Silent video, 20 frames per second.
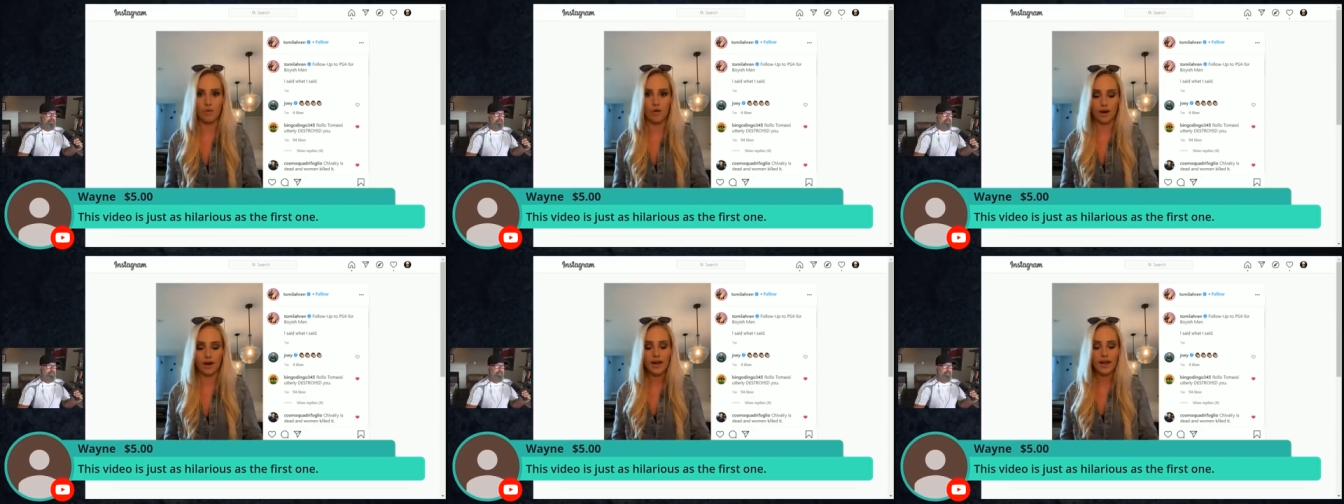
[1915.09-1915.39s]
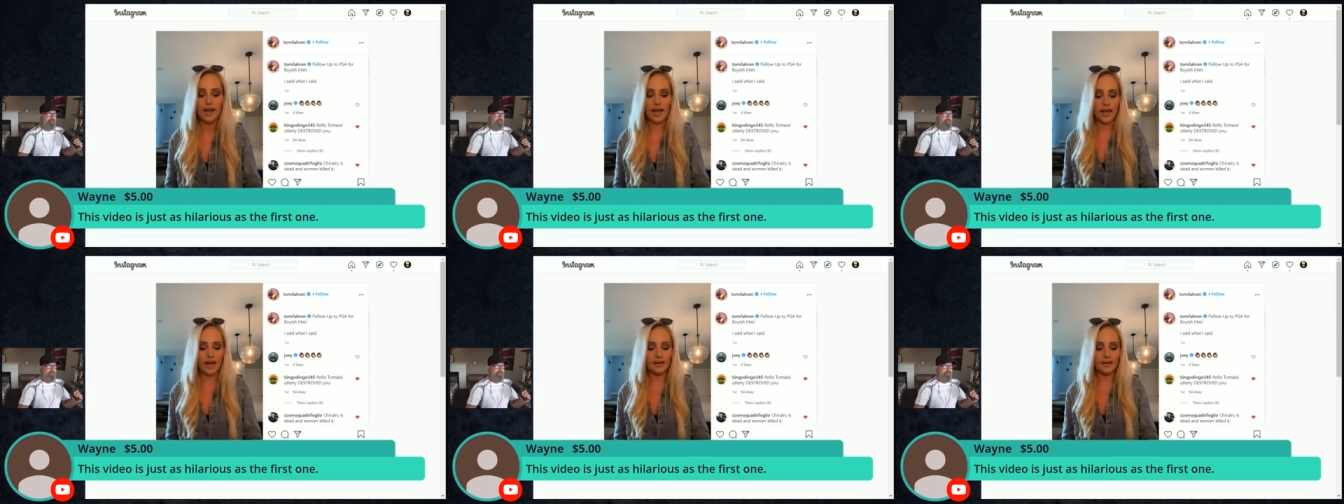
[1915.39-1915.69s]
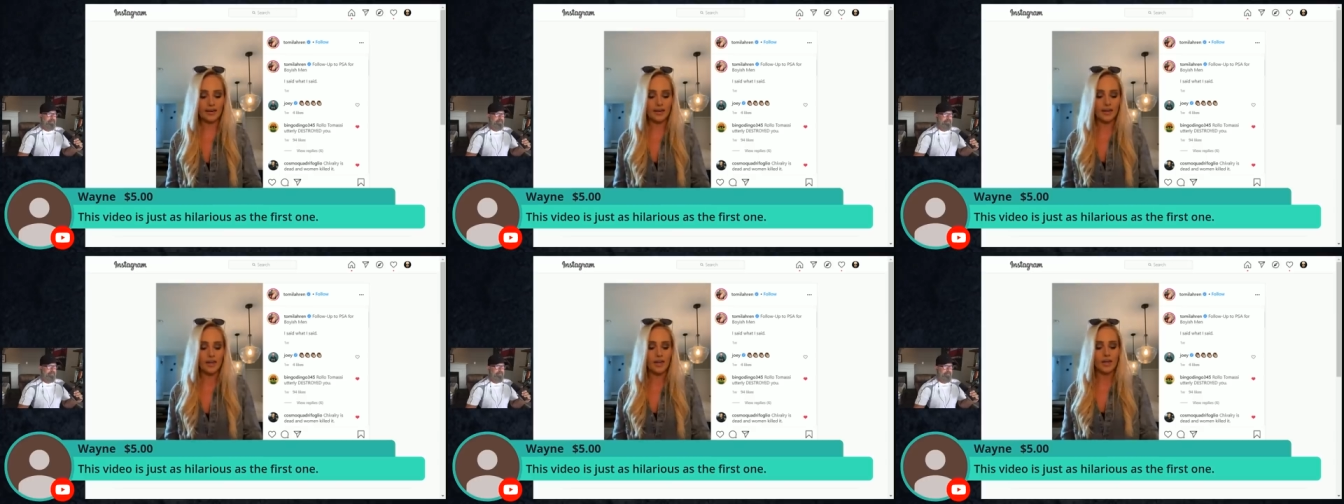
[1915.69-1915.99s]
And
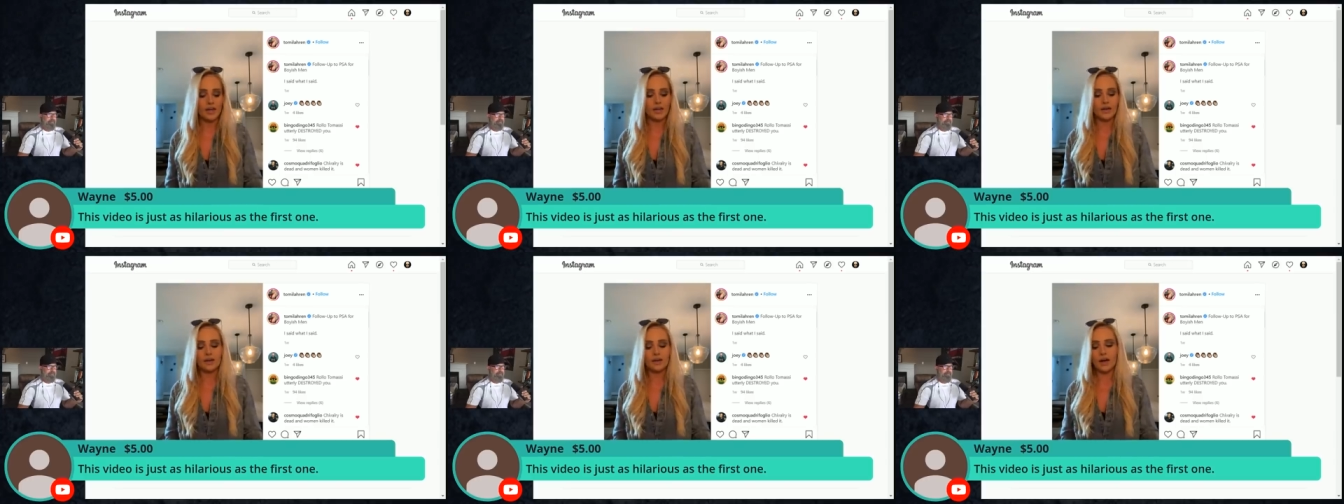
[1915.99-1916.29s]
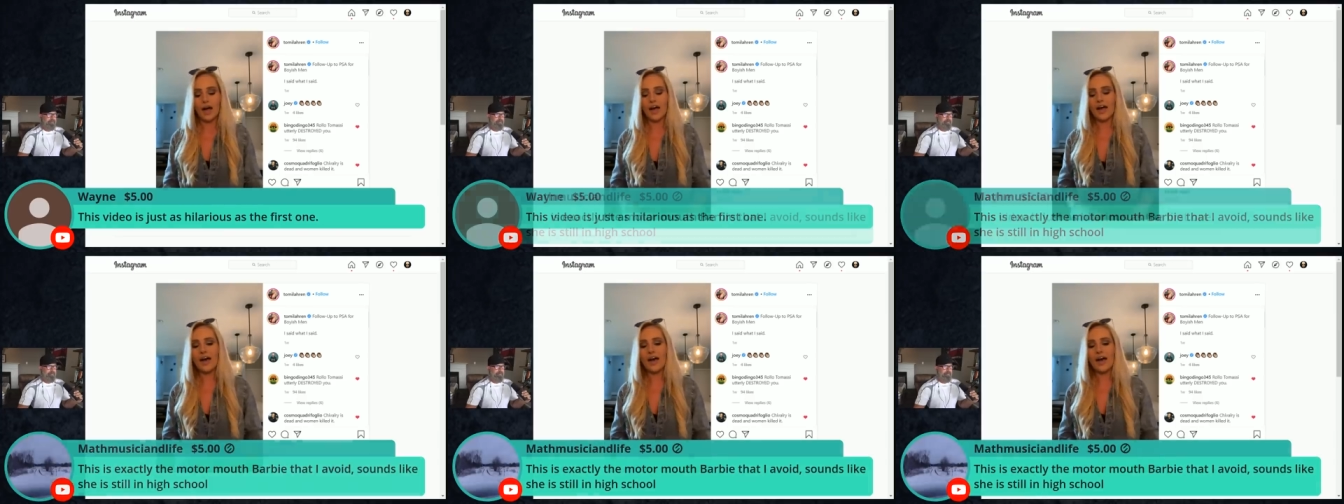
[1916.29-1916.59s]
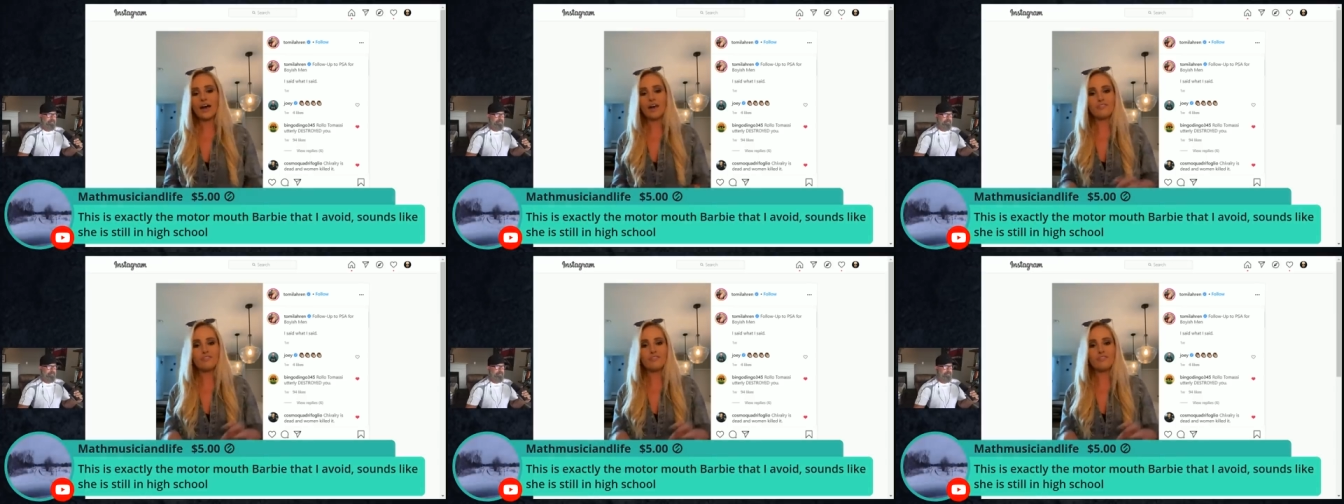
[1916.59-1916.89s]
I had a
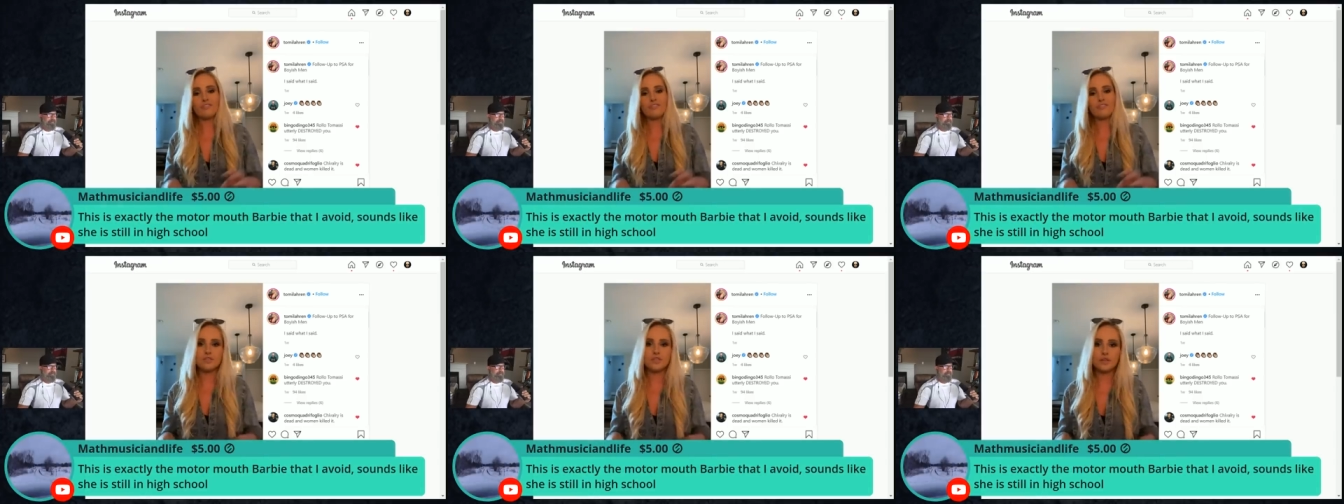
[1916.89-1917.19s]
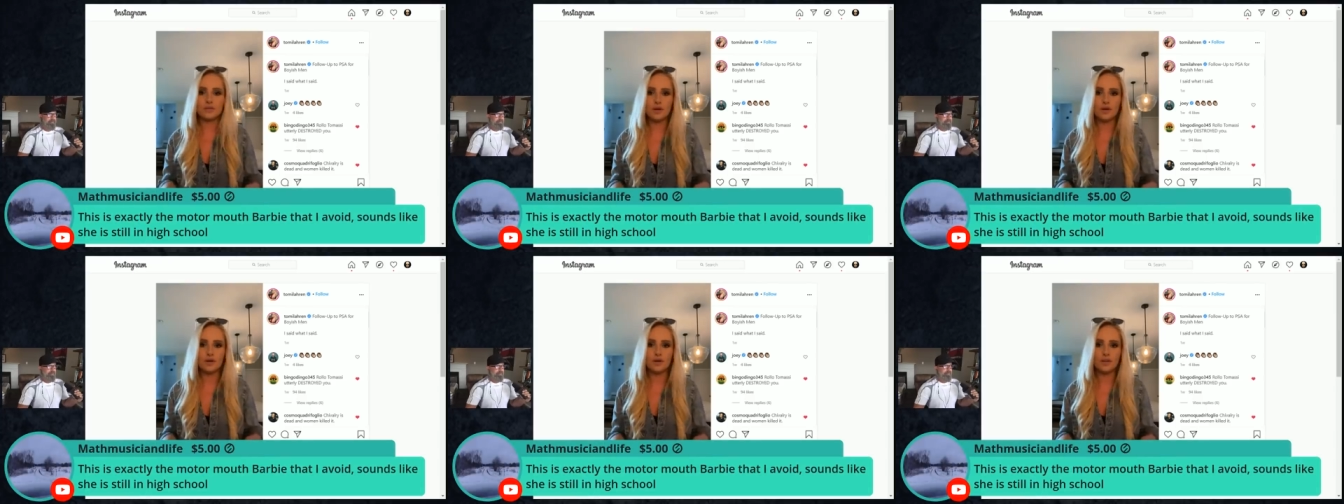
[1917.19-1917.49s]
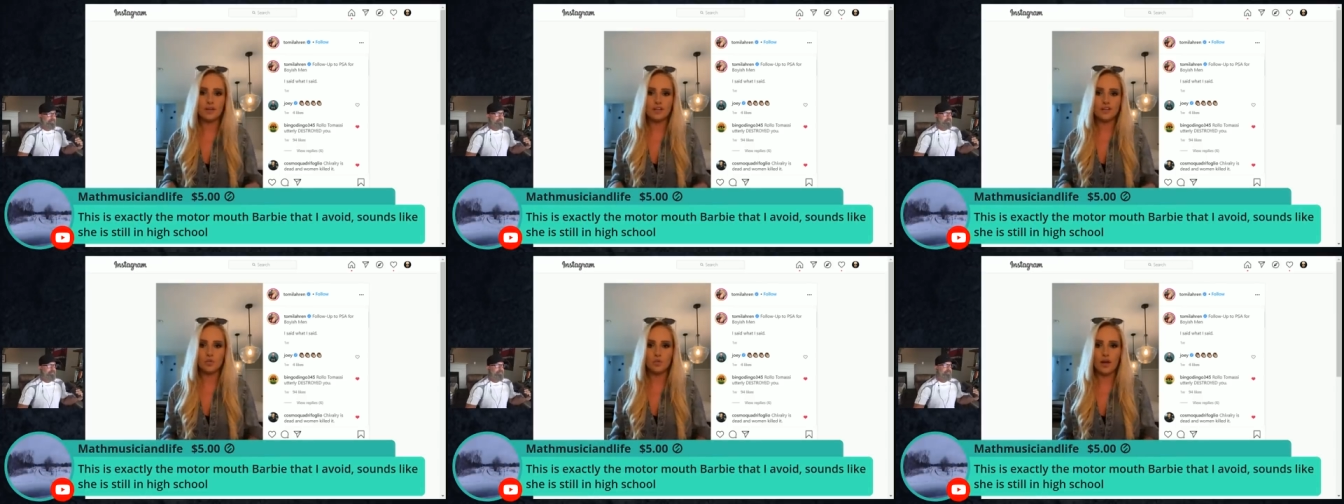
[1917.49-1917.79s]
few bumps in the road
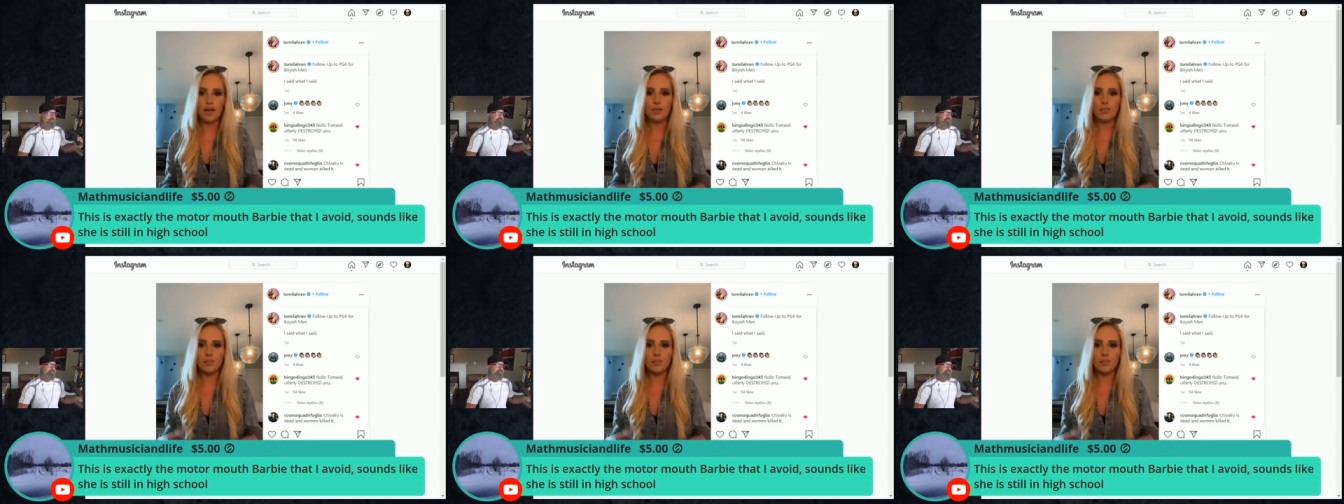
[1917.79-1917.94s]
along the way,